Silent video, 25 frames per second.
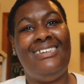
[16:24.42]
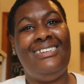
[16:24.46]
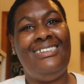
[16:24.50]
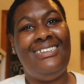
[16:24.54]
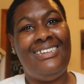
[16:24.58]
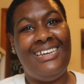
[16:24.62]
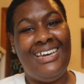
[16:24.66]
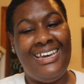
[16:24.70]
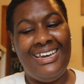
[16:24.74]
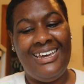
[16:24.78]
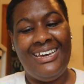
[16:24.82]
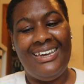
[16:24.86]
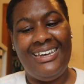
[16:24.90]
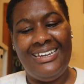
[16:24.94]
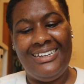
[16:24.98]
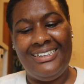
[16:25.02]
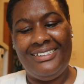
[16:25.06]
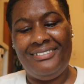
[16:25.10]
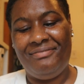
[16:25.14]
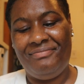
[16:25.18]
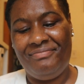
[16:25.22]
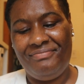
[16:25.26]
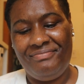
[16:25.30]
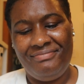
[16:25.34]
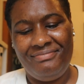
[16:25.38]

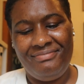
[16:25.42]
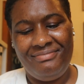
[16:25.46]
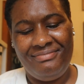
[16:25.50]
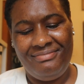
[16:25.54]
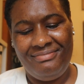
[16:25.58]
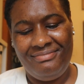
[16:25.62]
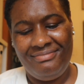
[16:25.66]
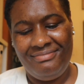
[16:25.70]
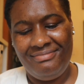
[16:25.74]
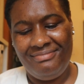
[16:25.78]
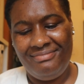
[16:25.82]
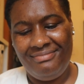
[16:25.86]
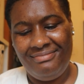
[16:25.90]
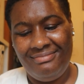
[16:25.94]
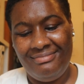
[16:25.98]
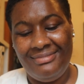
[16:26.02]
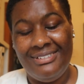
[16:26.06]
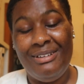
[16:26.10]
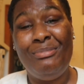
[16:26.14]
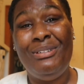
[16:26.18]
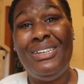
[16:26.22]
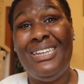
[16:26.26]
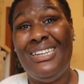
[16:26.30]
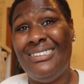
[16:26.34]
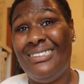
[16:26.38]
Yeah,
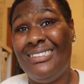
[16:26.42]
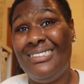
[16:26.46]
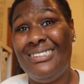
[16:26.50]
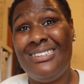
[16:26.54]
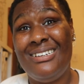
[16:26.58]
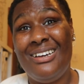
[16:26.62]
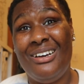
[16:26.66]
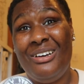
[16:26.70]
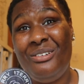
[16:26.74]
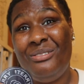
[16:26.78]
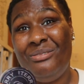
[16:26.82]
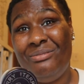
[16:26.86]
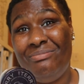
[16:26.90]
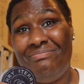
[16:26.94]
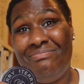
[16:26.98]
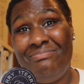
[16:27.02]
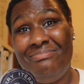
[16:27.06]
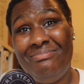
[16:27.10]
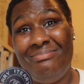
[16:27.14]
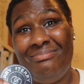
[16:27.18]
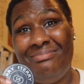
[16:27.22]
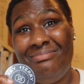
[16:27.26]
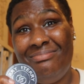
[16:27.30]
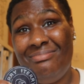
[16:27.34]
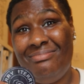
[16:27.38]
I'm gonna let this go.
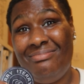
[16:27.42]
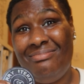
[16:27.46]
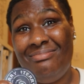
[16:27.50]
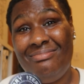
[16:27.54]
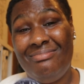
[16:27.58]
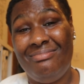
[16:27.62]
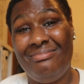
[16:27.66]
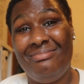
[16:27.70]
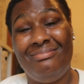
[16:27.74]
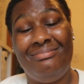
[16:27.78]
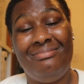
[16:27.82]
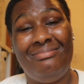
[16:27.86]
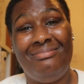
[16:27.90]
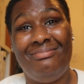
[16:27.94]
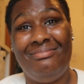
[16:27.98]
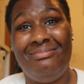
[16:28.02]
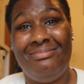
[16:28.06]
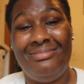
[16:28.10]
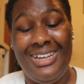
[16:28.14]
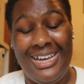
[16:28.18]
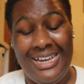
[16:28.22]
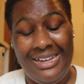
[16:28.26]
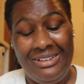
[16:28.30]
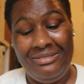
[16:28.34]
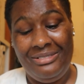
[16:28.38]

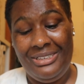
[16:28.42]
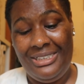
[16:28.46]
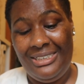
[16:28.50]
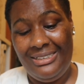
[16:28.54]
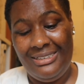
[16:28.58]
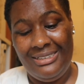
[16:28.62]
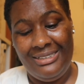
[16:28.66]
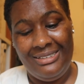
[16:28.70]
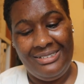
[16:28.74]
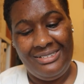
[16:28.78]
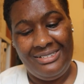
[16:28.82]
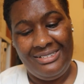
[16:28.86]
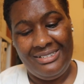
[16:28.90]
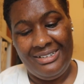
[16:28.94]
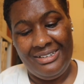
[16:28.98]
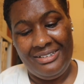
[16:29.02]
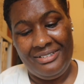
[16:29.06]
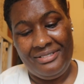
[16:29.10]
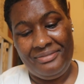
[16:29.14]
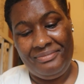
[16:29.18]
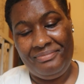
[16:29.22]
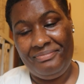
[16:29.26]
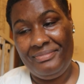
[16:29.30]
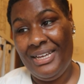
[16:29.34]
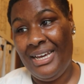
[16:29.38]
I don't need this,
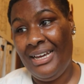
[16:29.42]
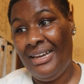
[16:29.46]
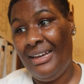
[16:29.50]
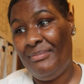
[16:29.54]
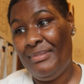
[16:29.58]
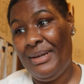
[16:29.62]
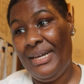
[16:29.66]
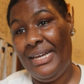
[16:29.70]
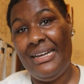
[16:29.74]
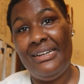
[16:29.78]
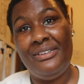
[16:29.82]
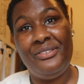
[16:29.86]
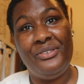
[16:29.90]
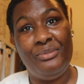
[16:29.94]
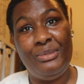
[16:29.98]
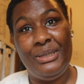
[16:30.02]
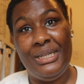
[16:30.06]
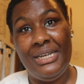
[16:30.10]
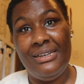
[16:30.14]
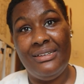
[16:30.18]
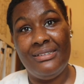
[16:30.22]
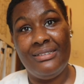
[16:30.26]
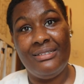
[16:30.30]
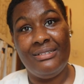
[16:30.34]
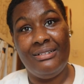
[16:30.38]
child. I got my Hydro
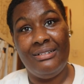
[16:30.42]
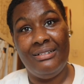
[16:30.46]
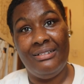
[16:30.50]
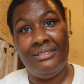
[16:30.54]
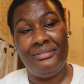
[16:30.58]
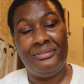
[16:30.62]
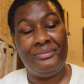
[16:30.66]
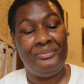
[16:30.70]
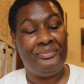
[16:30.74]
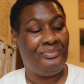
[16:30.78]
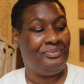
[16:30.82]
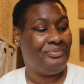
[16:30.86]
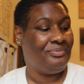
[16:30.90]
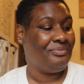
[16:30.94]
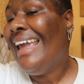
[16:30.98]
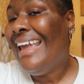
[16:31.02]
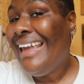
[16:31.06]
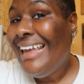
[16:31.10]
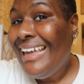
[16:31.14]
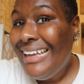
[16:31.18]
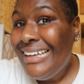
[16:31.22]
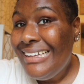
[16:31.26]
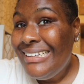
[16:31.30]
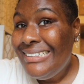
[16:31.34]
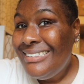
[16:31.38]
Blast, girl.
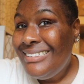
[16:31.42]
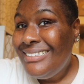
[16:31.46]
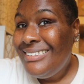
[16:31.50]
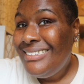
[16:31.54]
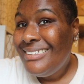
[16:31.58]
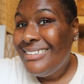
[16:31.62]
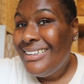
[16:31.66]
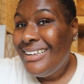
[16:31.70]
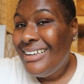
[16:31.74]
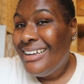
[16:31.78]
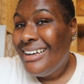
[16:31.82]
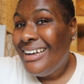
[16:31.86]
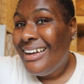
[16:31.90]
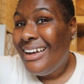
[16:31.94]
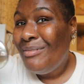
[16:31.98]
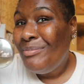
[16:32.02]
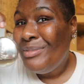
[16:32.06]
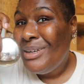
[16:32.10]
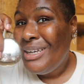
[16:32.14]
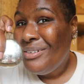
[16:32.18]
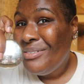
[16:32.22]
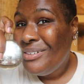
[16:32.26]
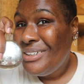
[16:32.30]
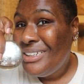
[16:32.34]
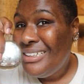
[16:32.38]
And I'm
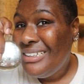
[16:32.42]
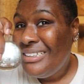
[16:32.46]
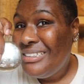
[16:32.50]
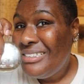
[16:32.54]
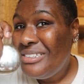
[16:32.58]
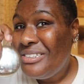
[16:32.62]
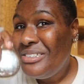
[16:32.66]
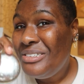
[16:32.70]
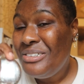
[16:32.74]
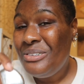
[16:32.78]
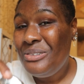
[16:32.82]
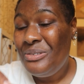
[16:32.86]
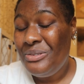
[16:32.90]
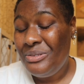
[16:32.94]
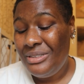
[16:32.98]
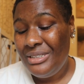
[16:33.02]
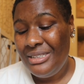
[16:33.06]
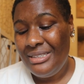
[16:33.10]
gonna get rid of this too.